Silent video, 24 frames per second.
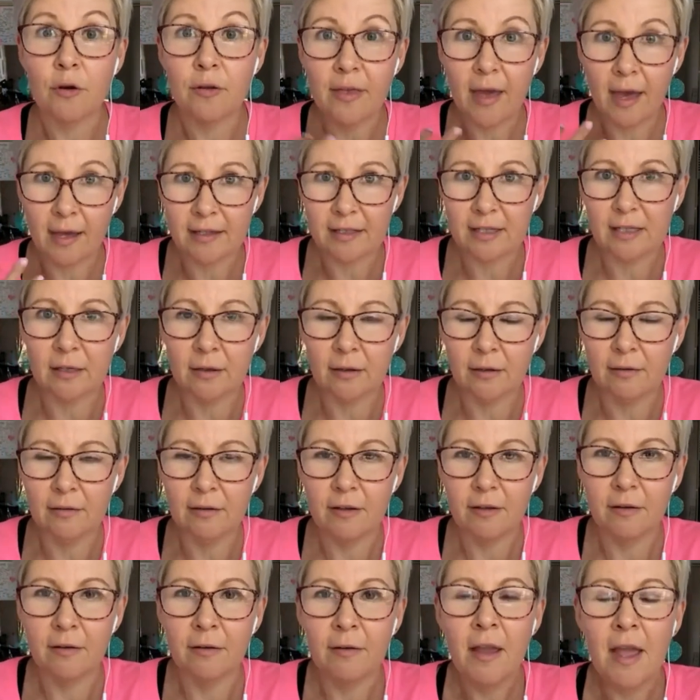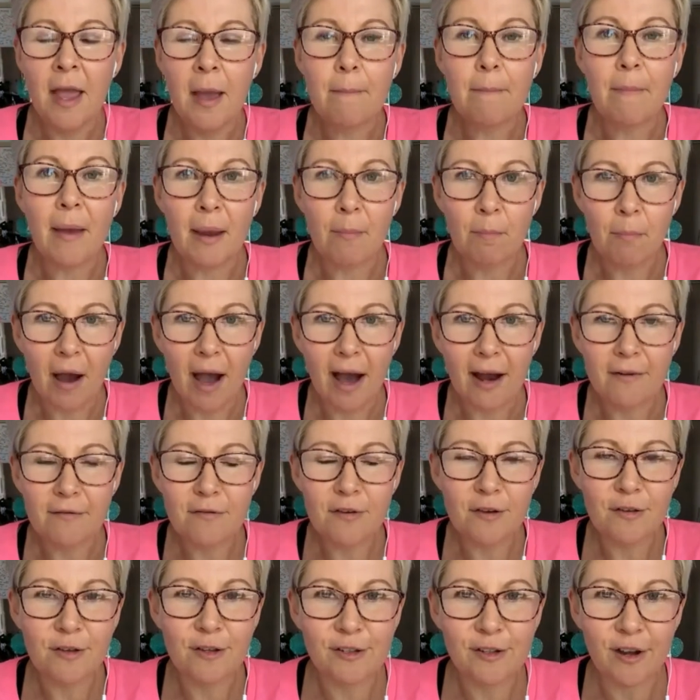that's the main part of
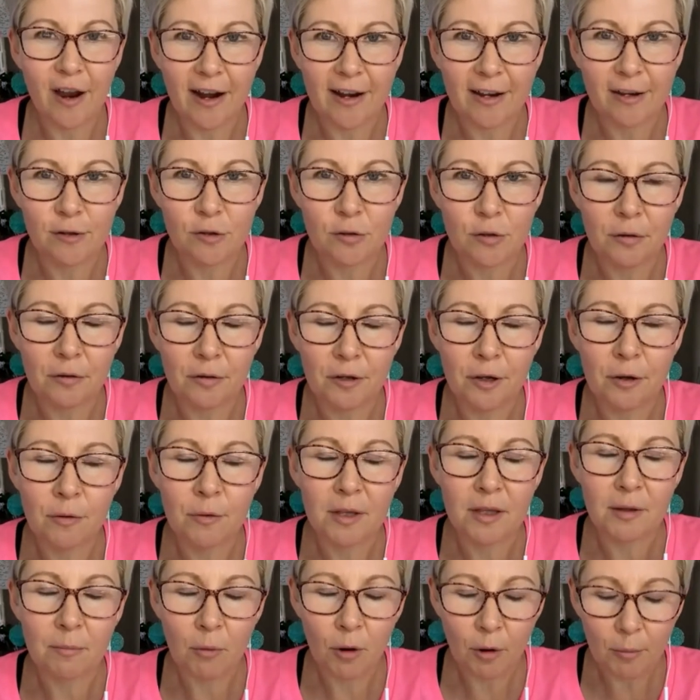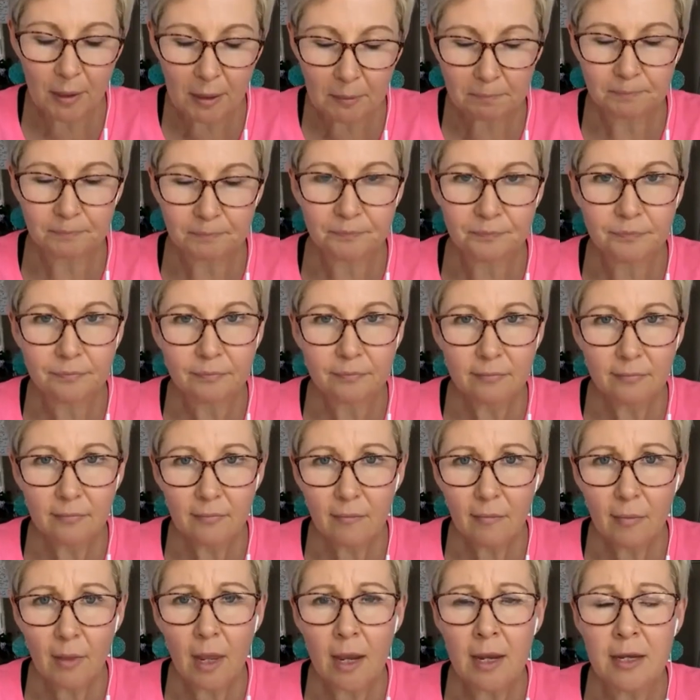you that's kind of controlling you at the moment,
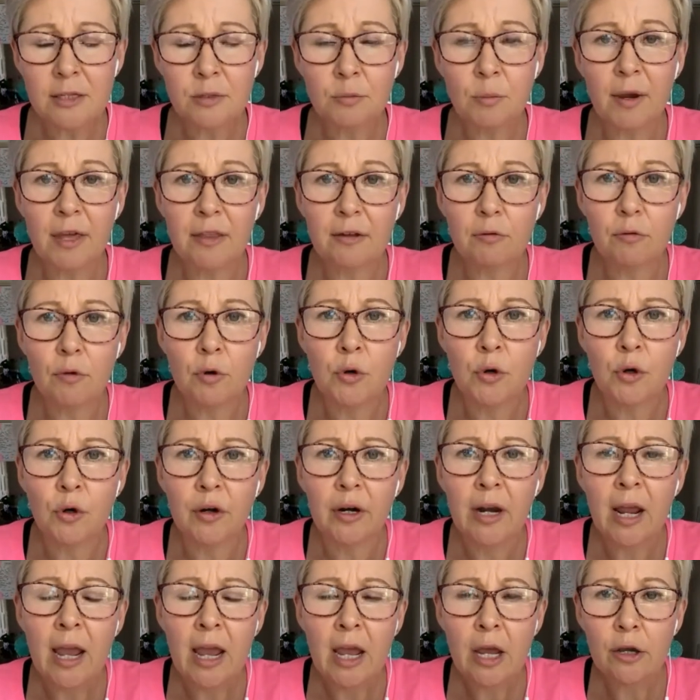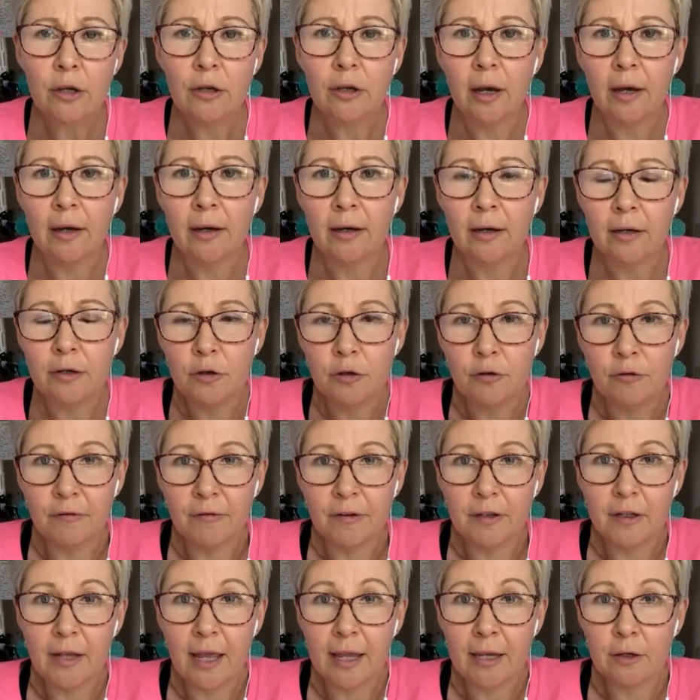is whether or not you
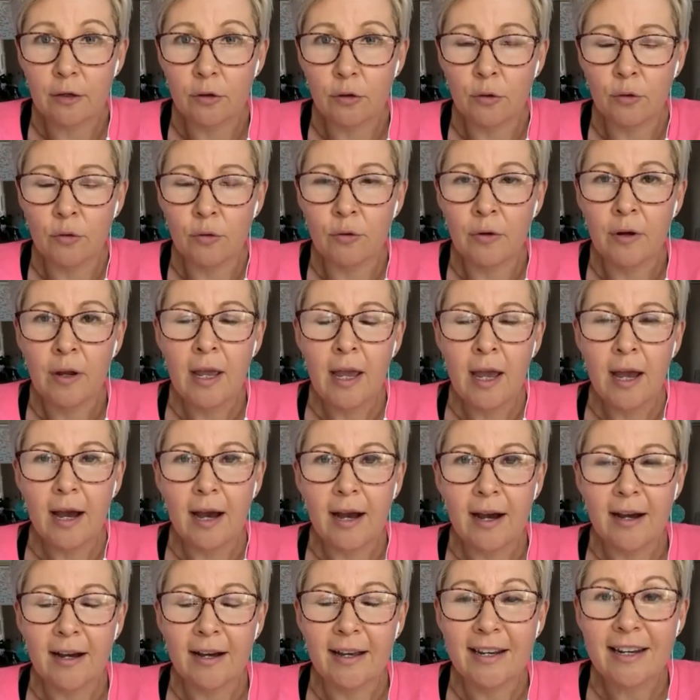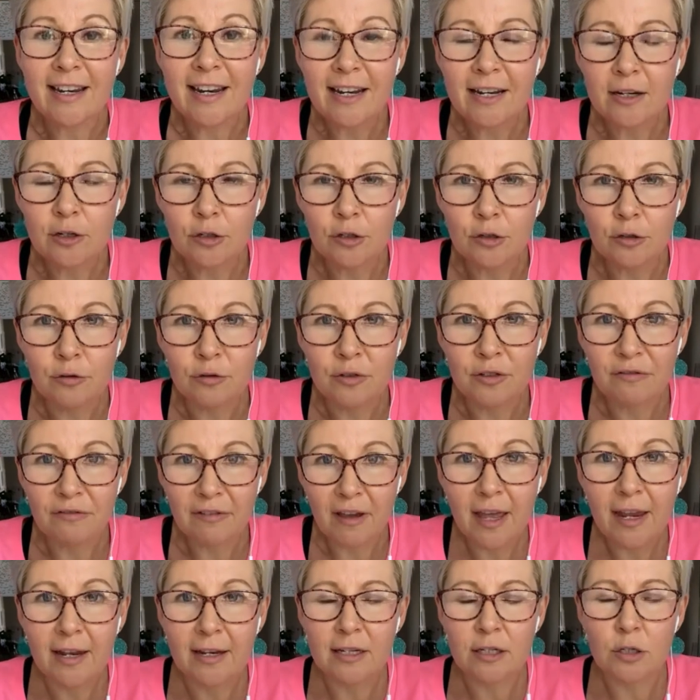feel like you're needing to
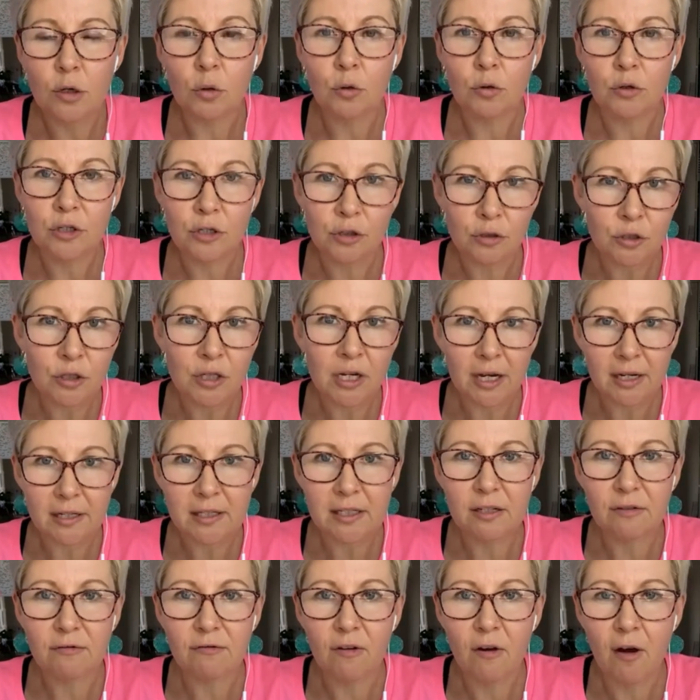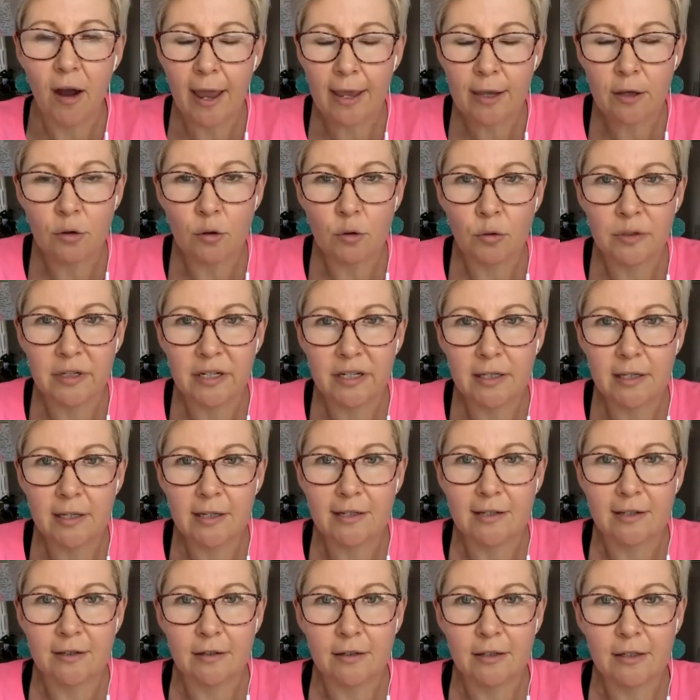defend or to justify your
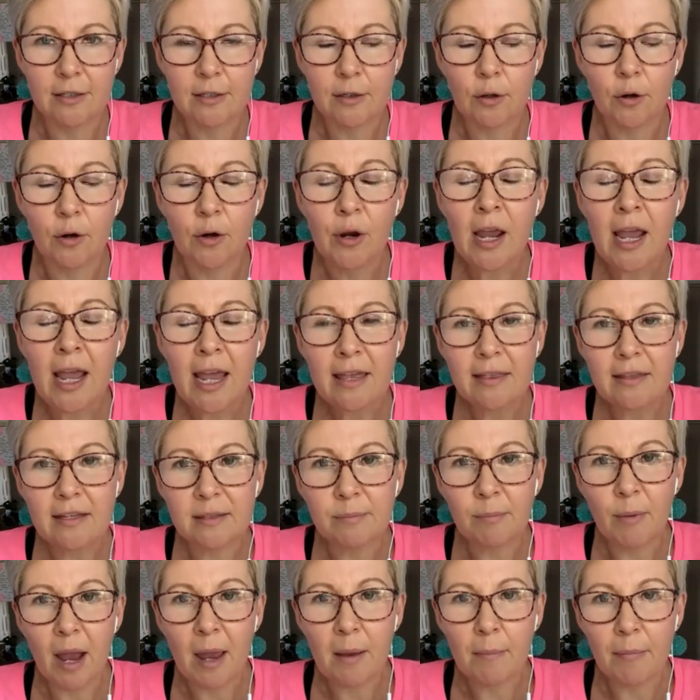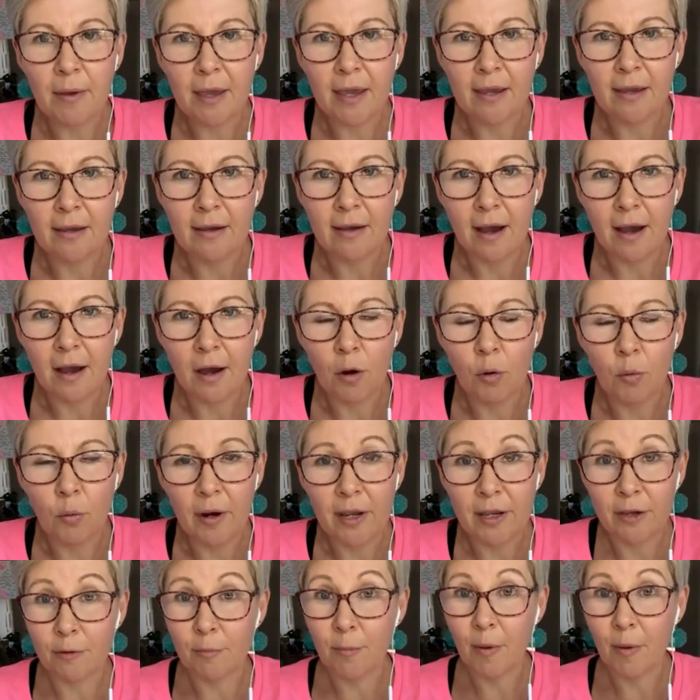decisions. So this might be where you